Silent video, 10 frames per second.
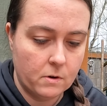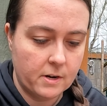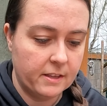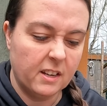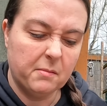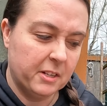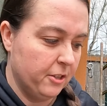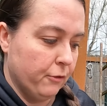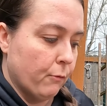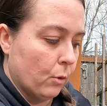four. I think I'm going to
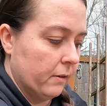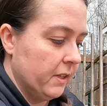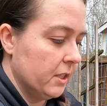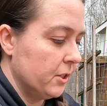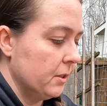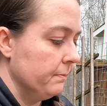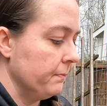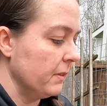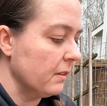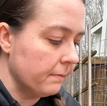do four of each.
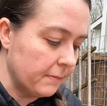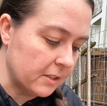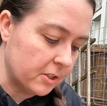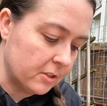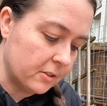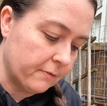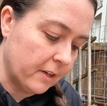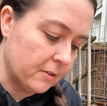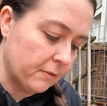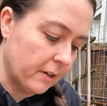That should
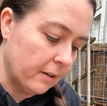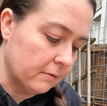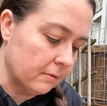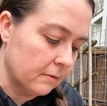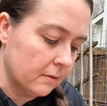suffice for now.